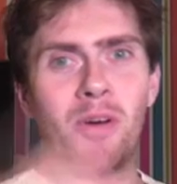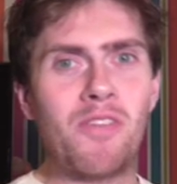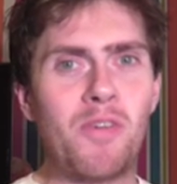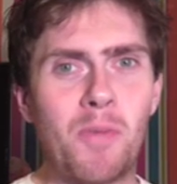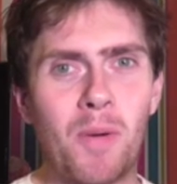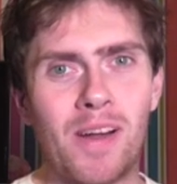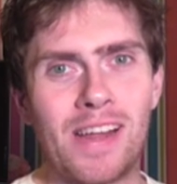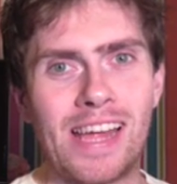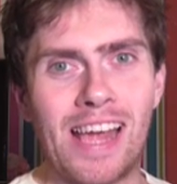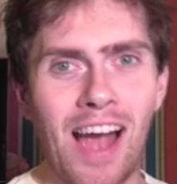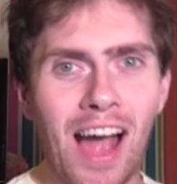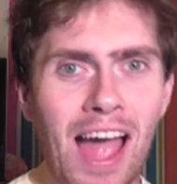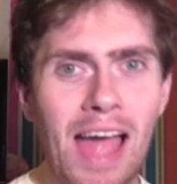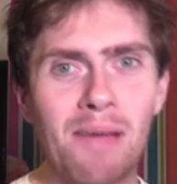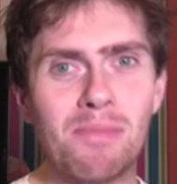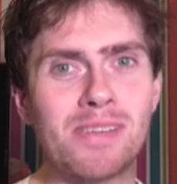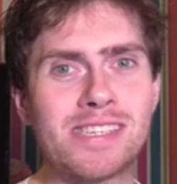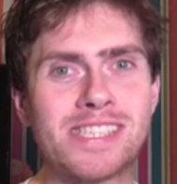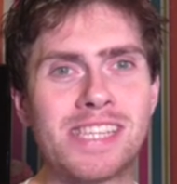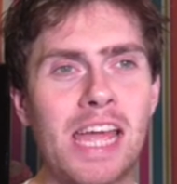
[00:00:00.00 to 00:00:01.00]
everybody,
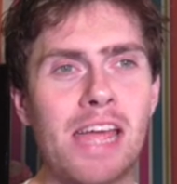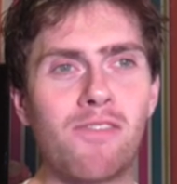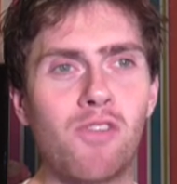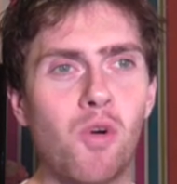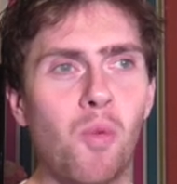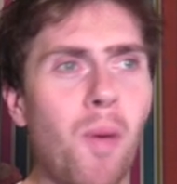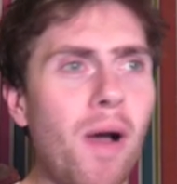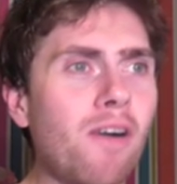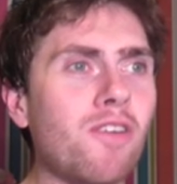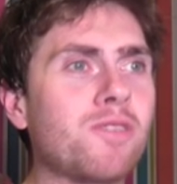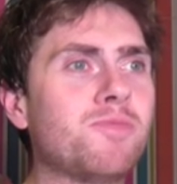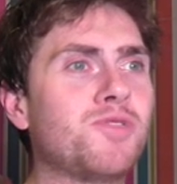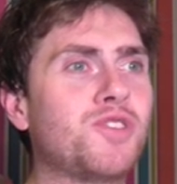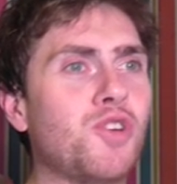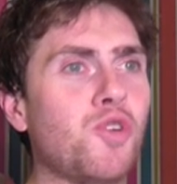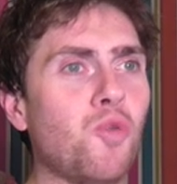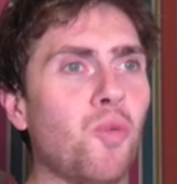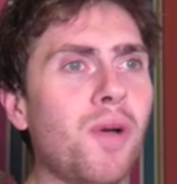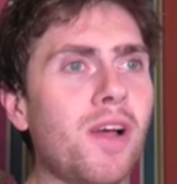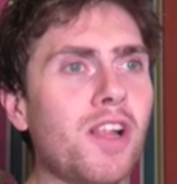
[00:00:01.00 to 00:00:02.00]
I'm the Snavel and welcome
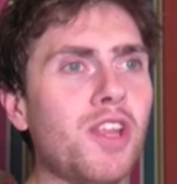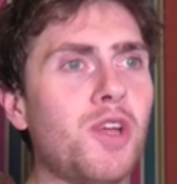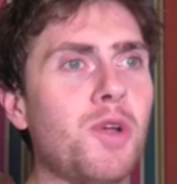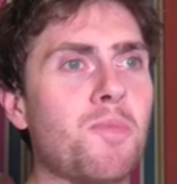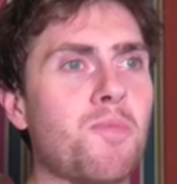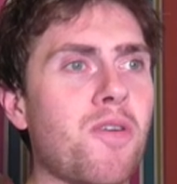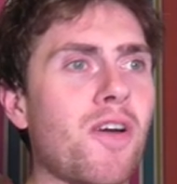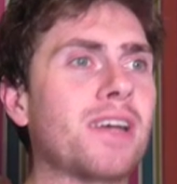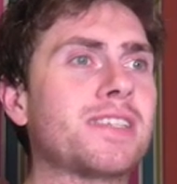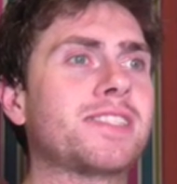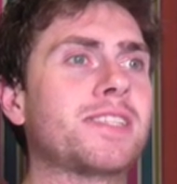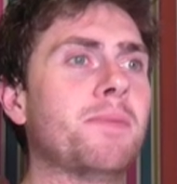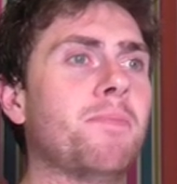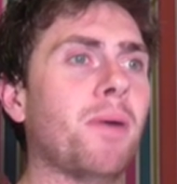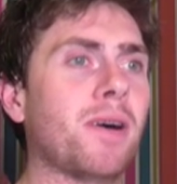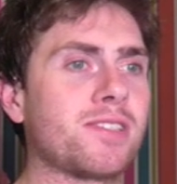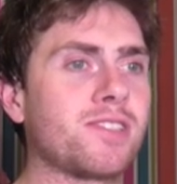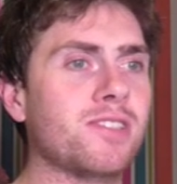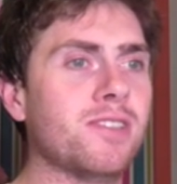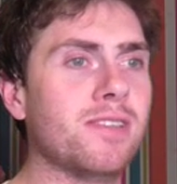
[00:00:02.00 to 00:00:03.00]
to Will You Press the
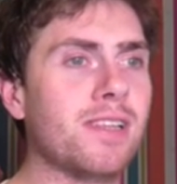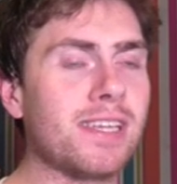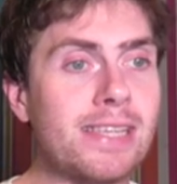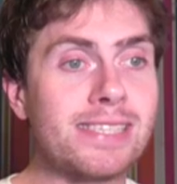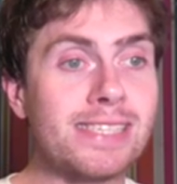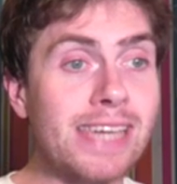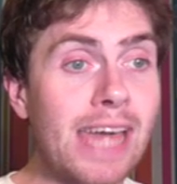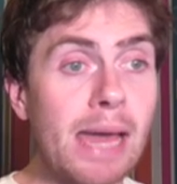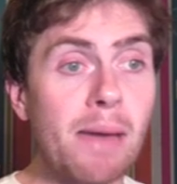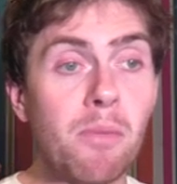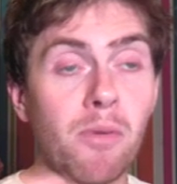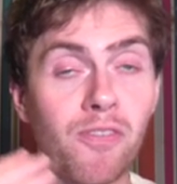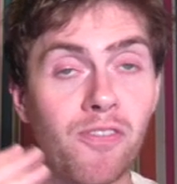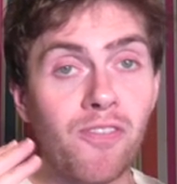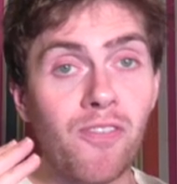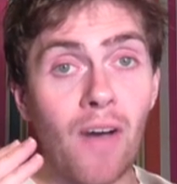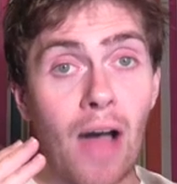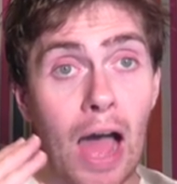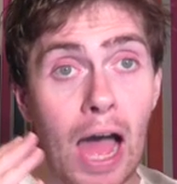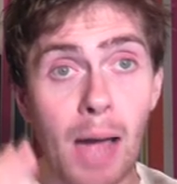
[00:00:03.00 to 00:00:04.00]
Button? It's a game of
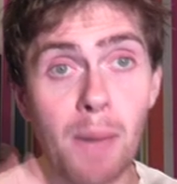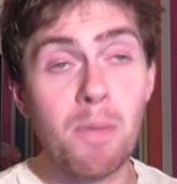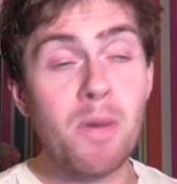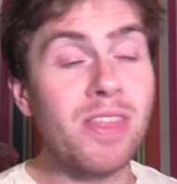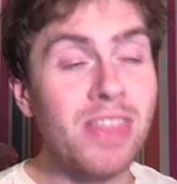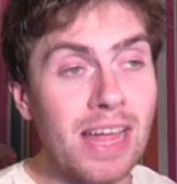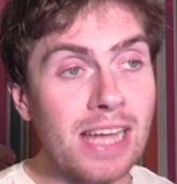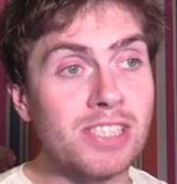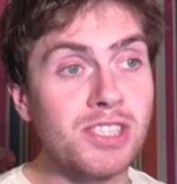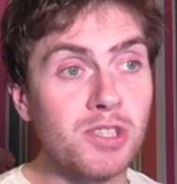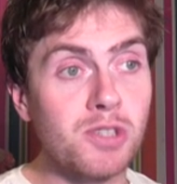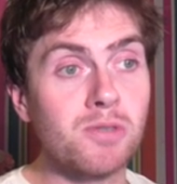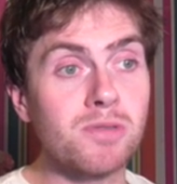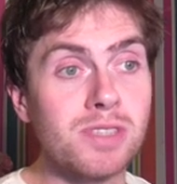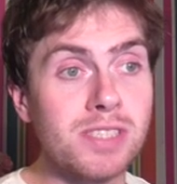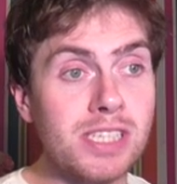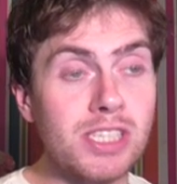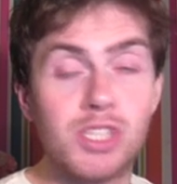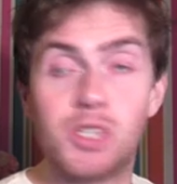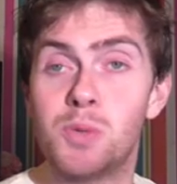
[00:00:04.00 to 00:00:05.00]

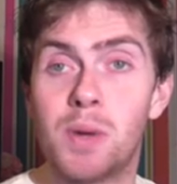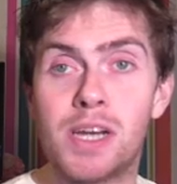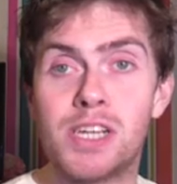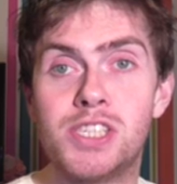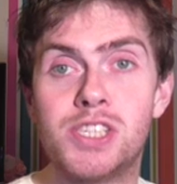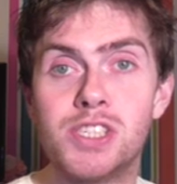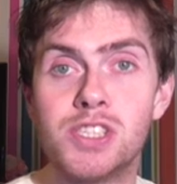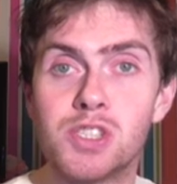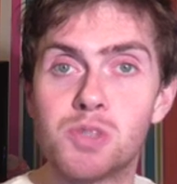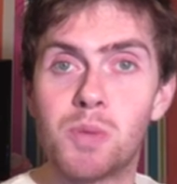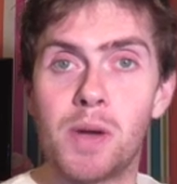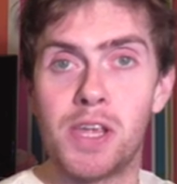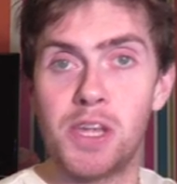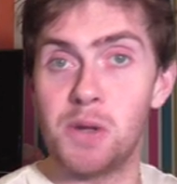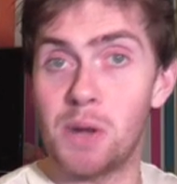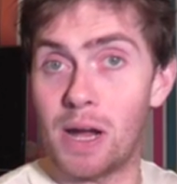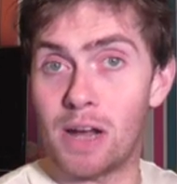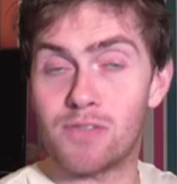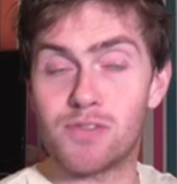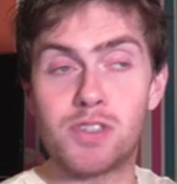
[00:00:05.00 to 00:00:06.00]
hypothetical situations where
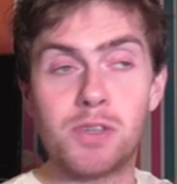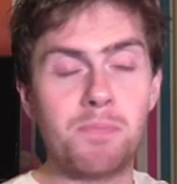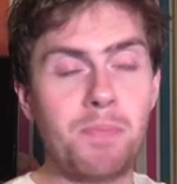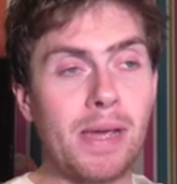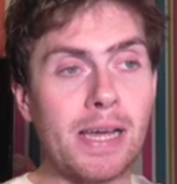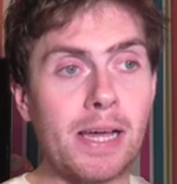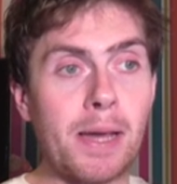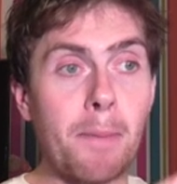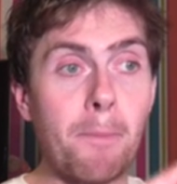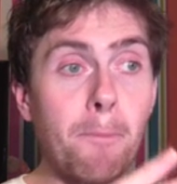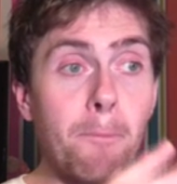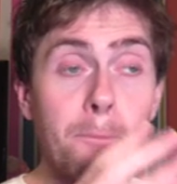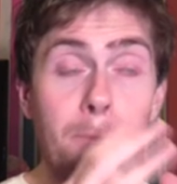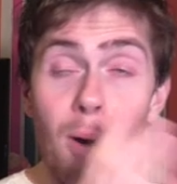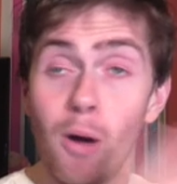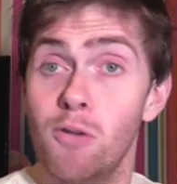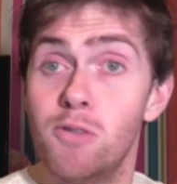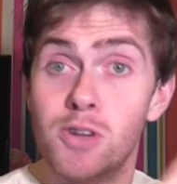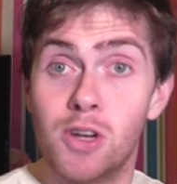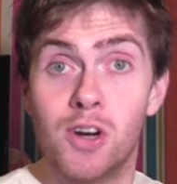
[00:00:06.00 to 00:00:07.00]
you have to pick a
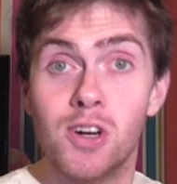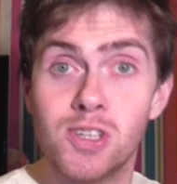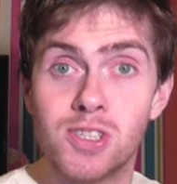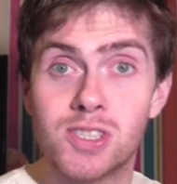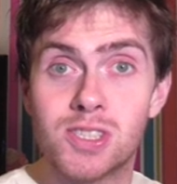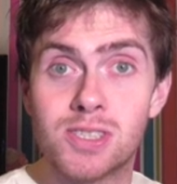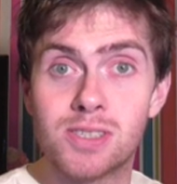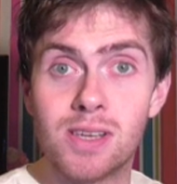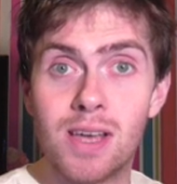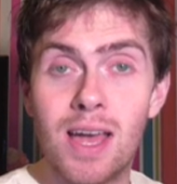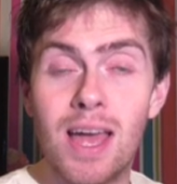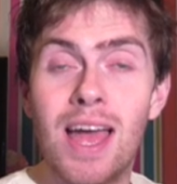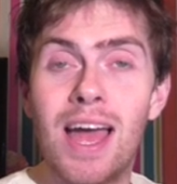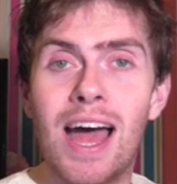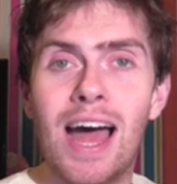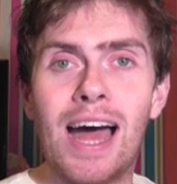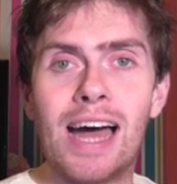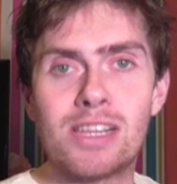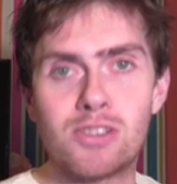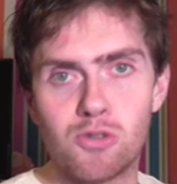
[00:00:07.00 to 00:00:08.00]
bonus
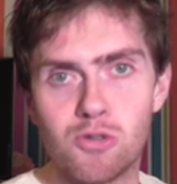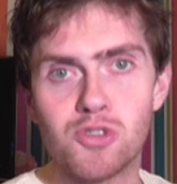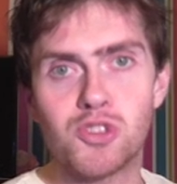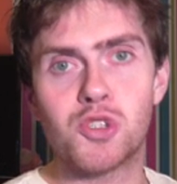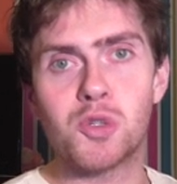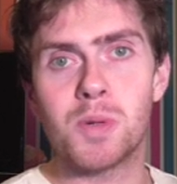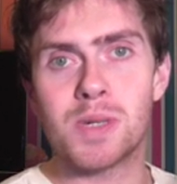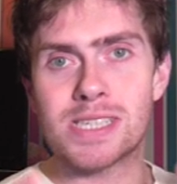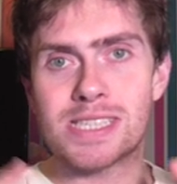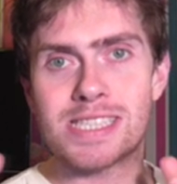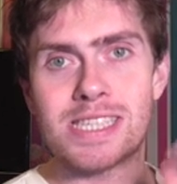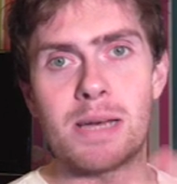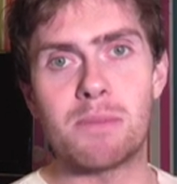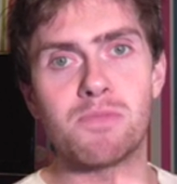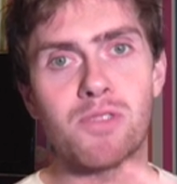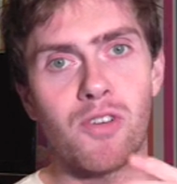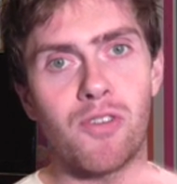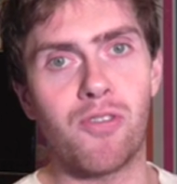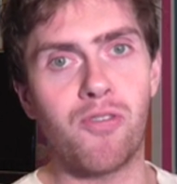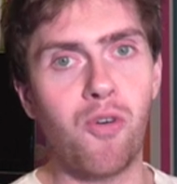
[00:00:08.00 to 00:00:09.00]
and also
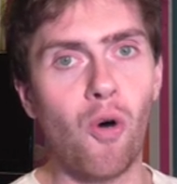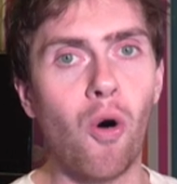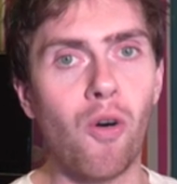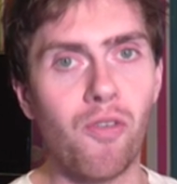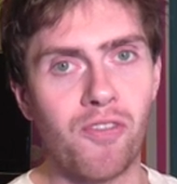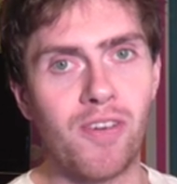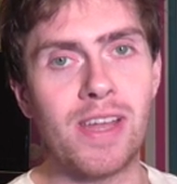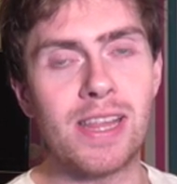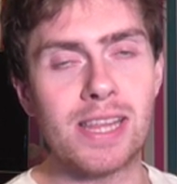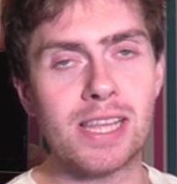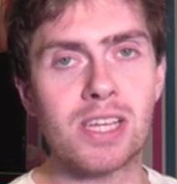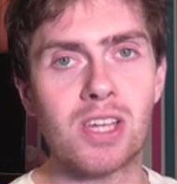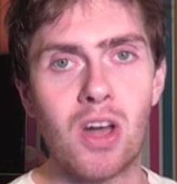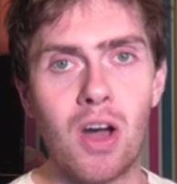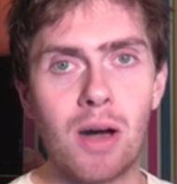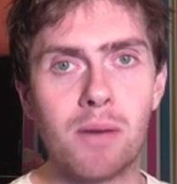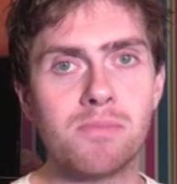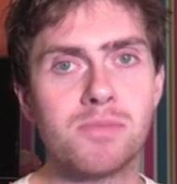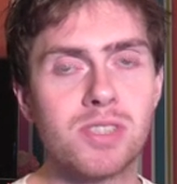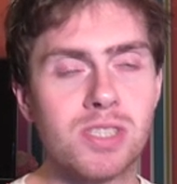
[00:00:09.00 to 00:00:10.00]
accept the forfeit that
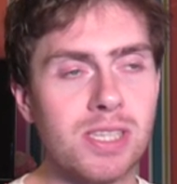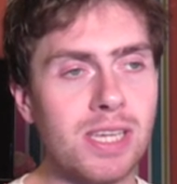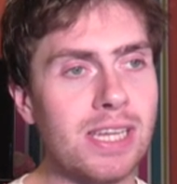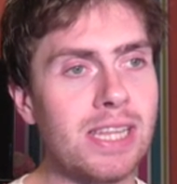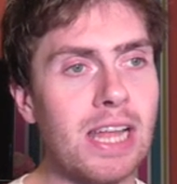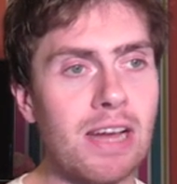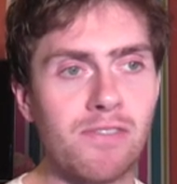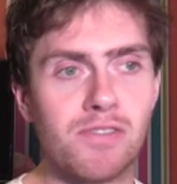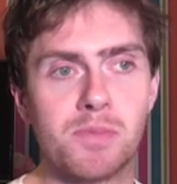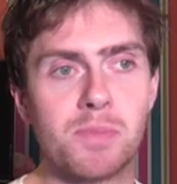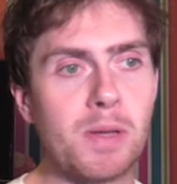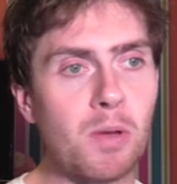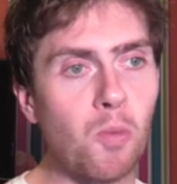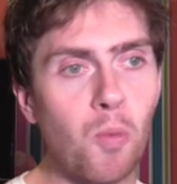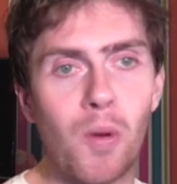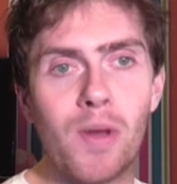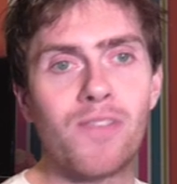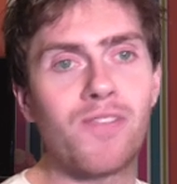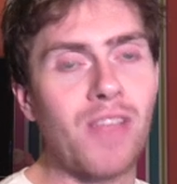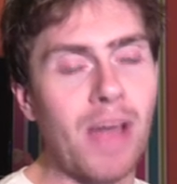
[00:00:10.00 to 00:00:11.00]
comes inevitably
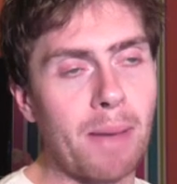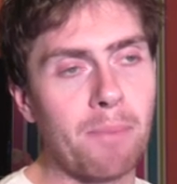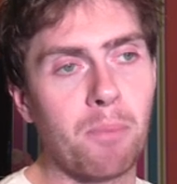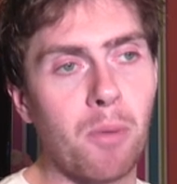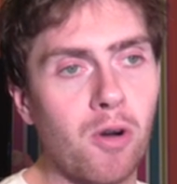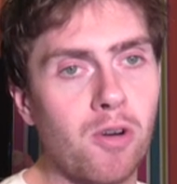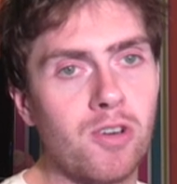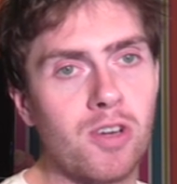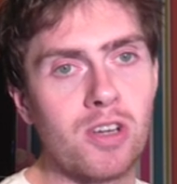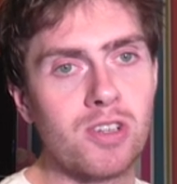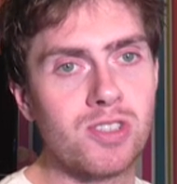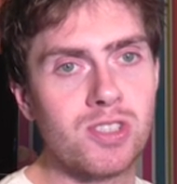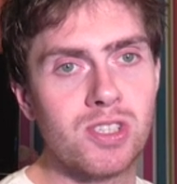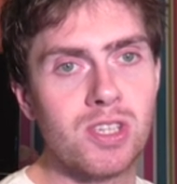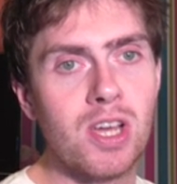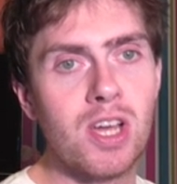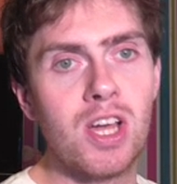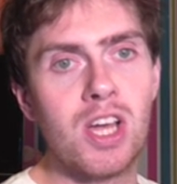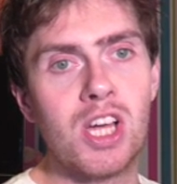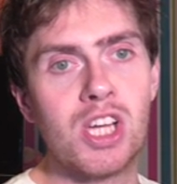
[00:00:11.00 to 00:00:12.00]
with that bonus.